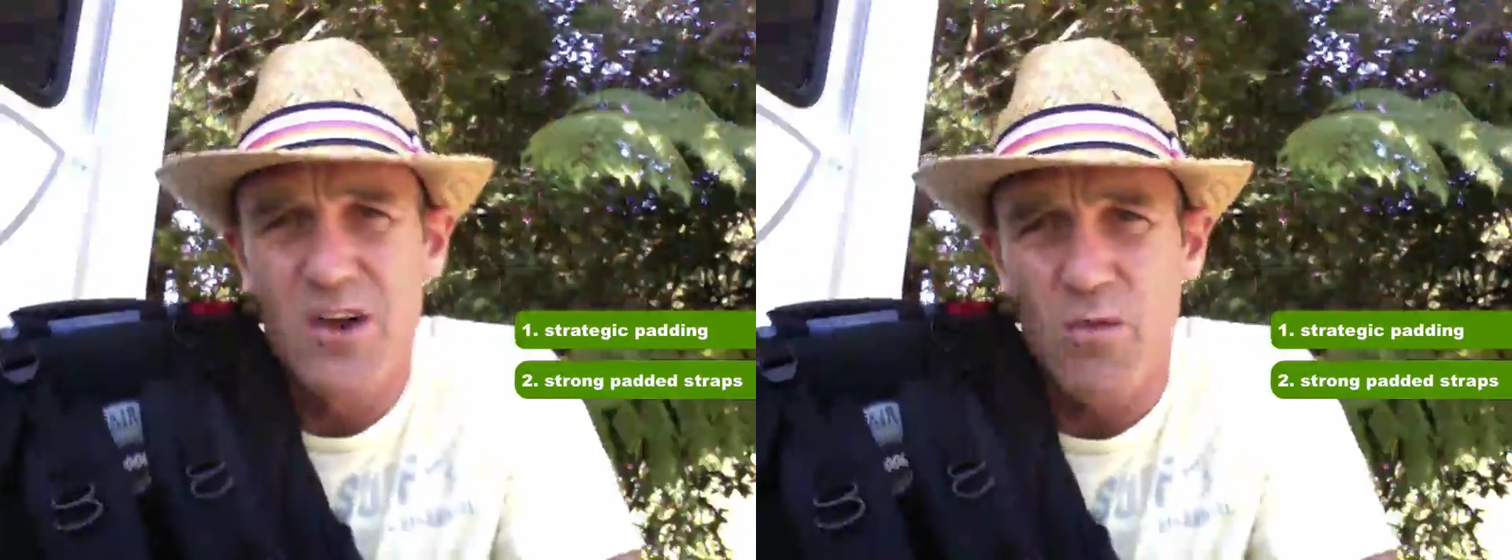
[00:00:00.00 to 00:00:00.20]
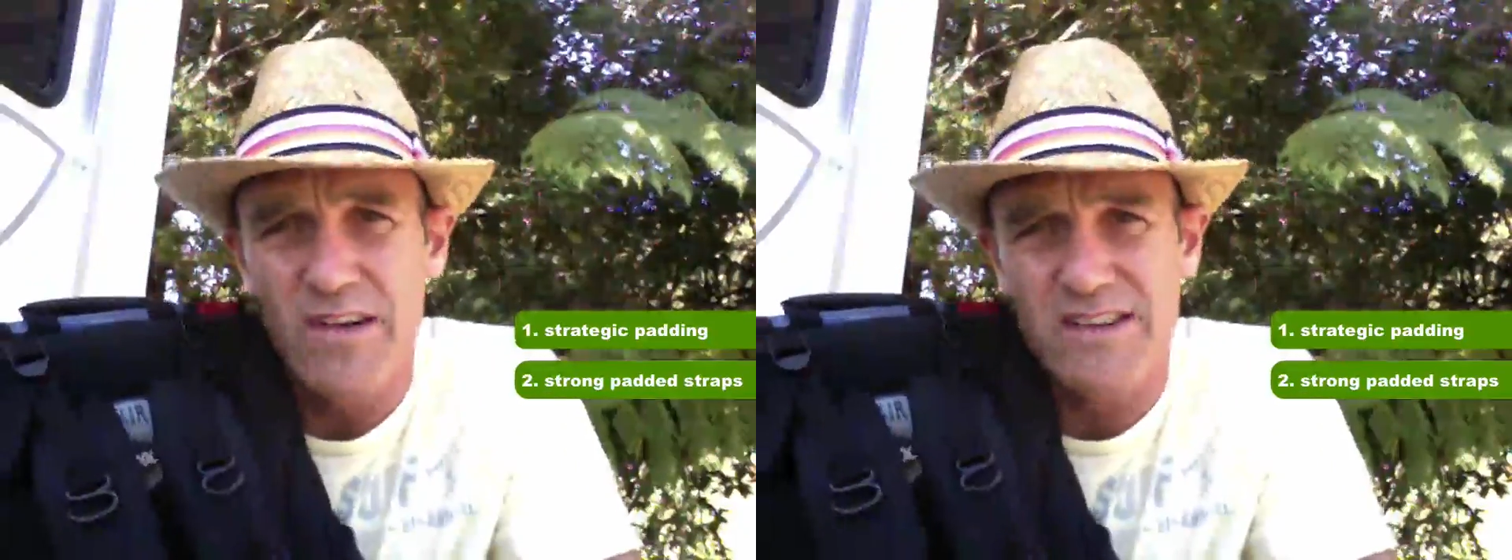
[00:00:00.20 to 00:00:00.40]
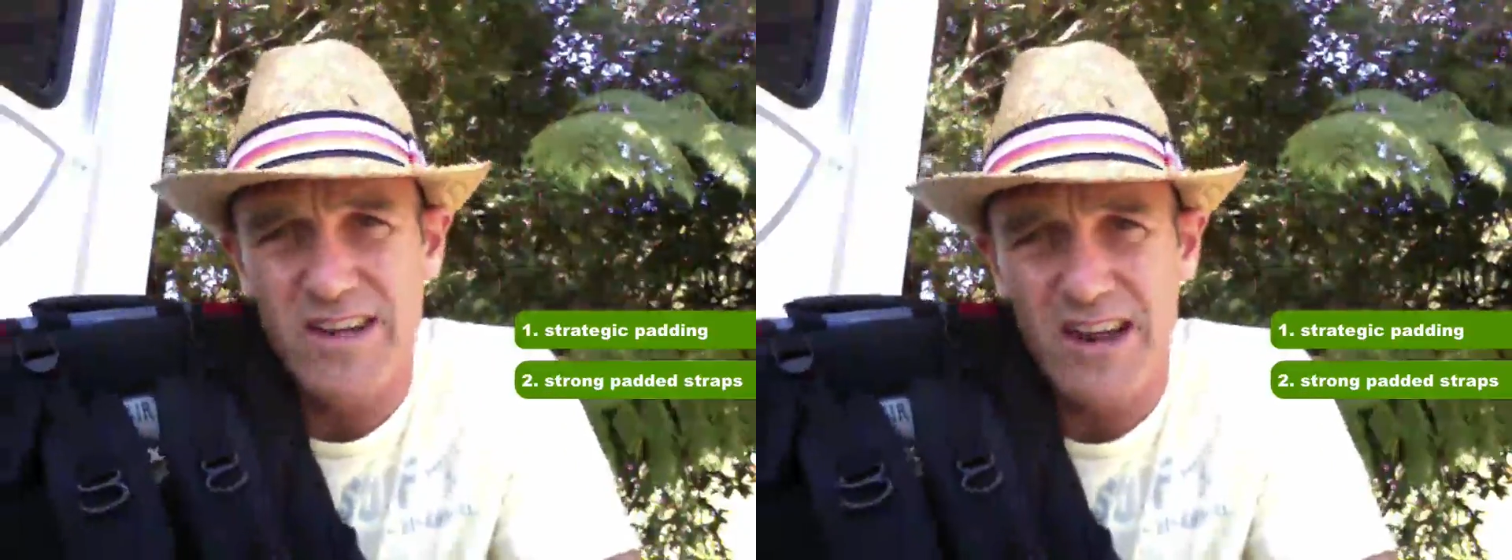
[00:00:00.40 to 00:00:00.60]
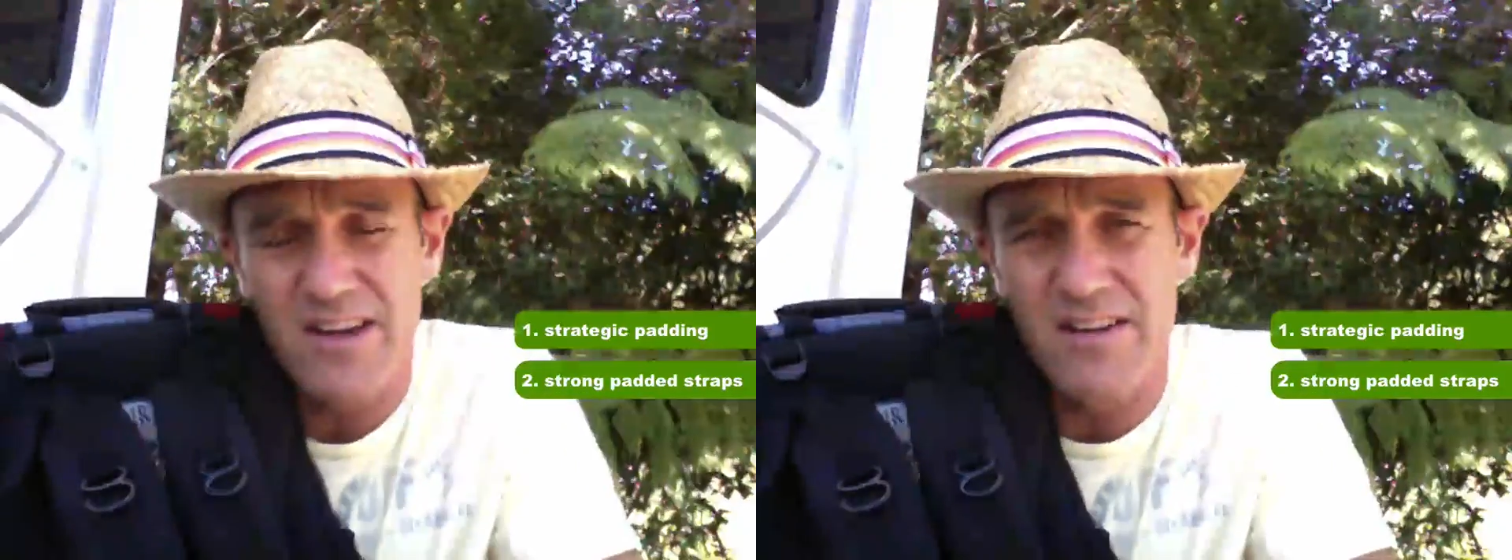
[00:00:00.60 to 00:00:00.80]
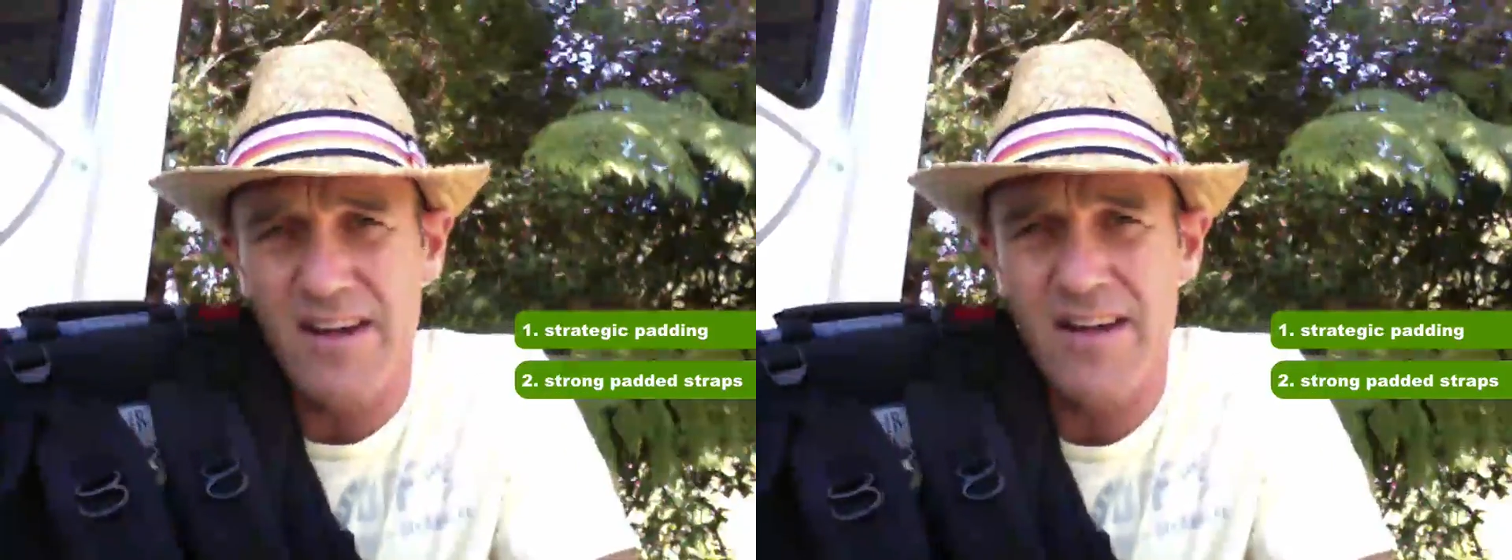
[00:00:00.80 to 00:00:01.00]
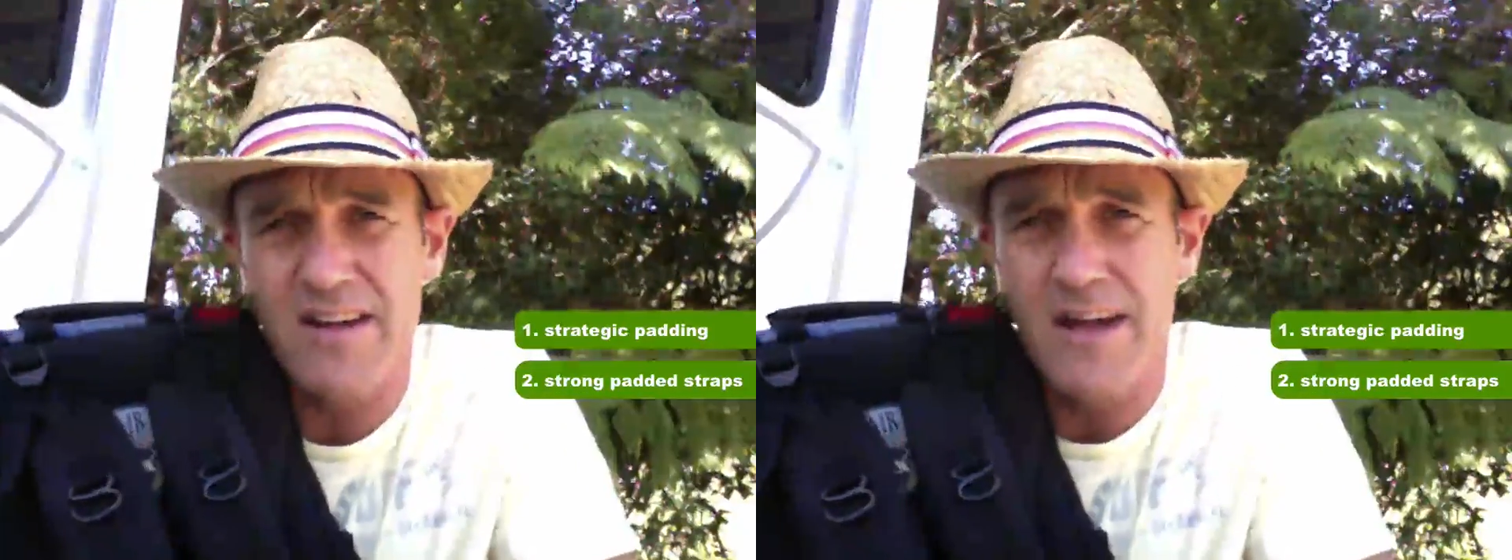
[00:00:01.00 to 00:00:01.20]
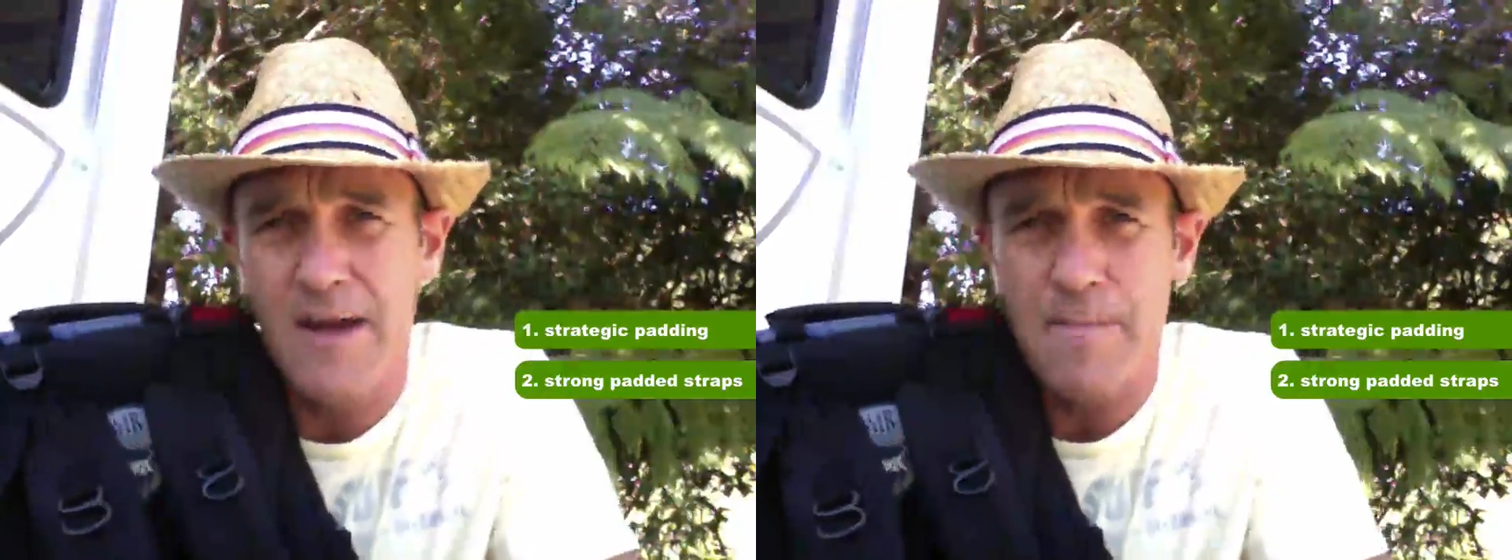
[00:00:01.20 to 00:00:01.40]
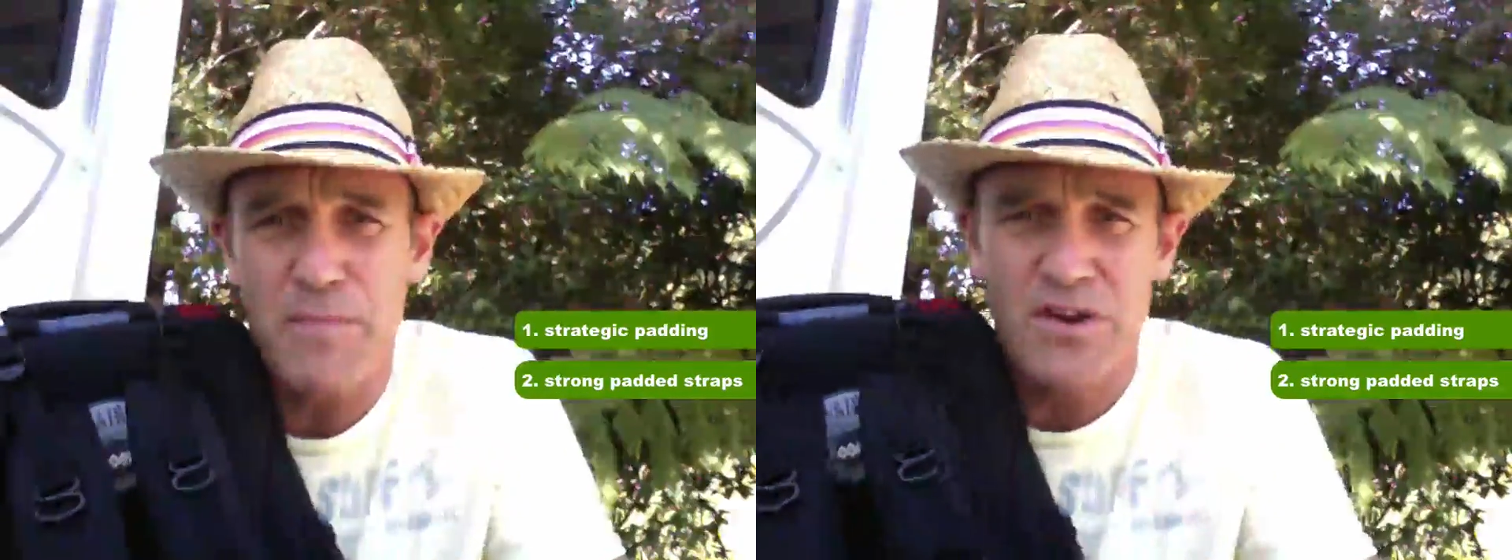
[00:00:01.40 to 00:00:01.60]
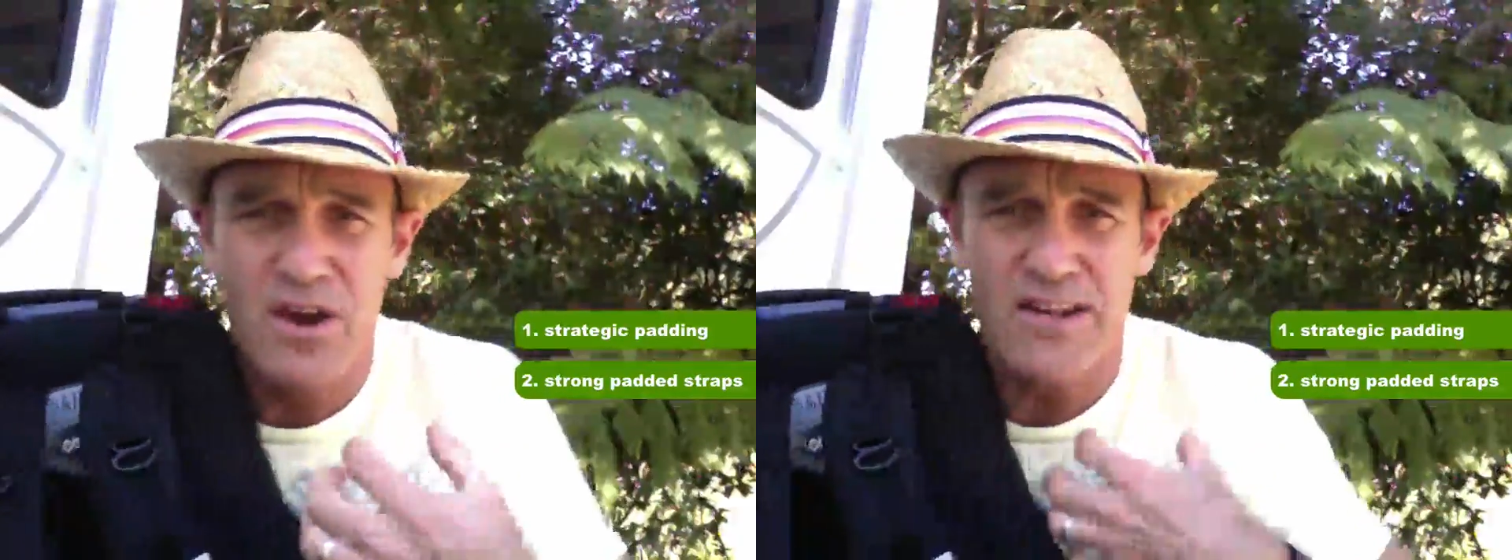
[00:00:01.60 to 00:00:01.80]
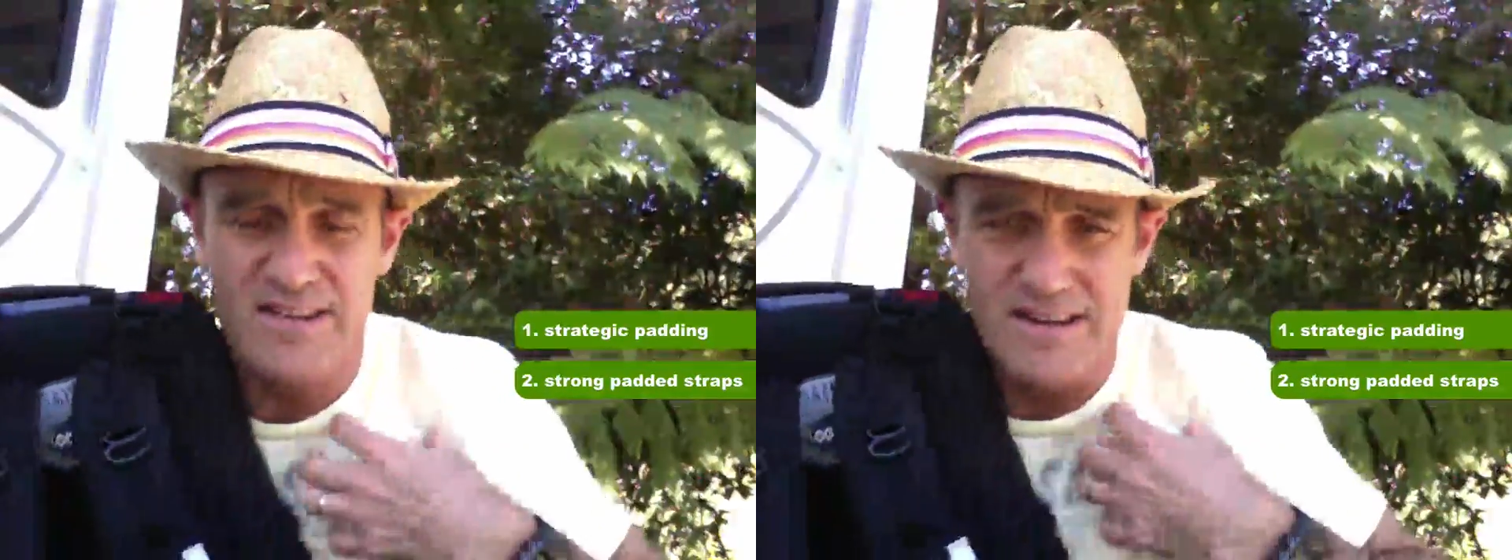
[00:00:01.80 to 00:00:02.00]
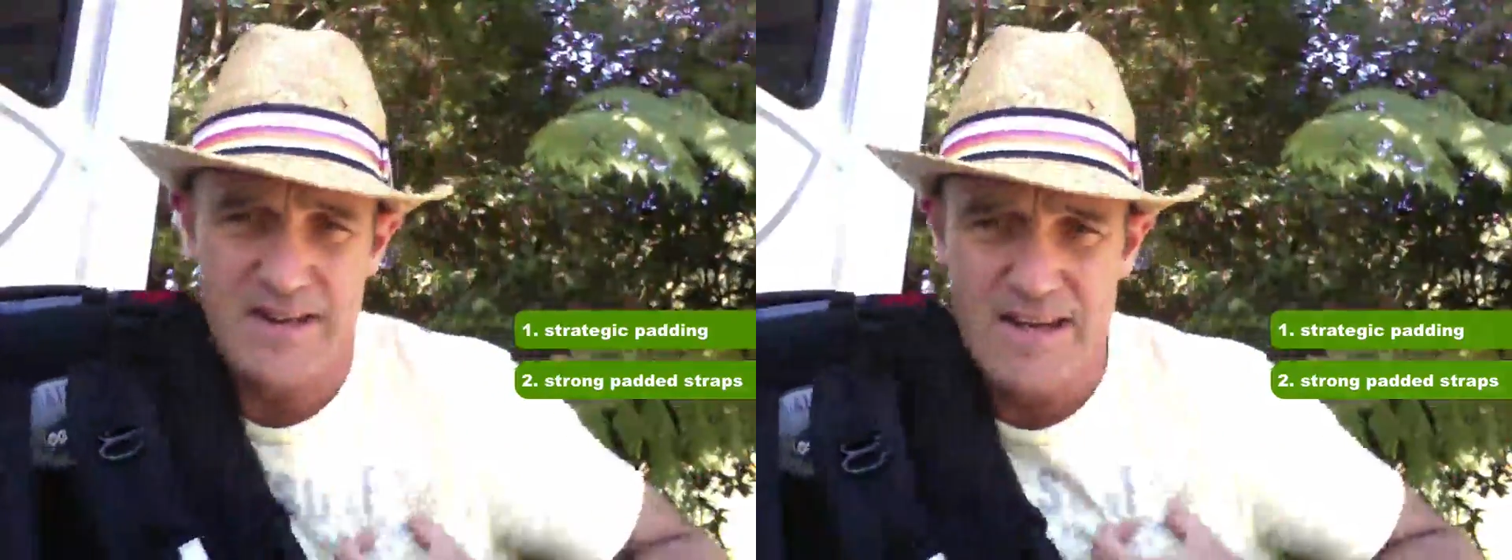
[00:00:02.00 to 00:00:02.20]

ones that are going to be nice and